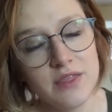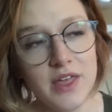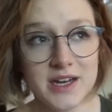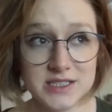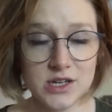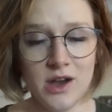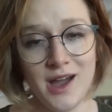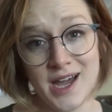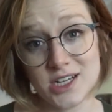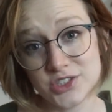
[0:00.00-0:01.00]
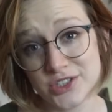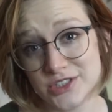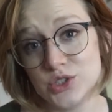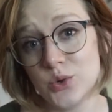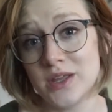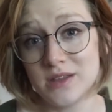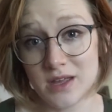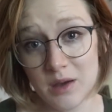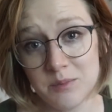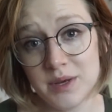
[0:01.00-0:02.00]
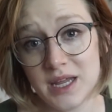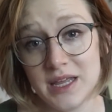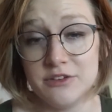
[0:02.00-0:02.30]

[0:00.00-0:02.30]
That is not actually enjoying the company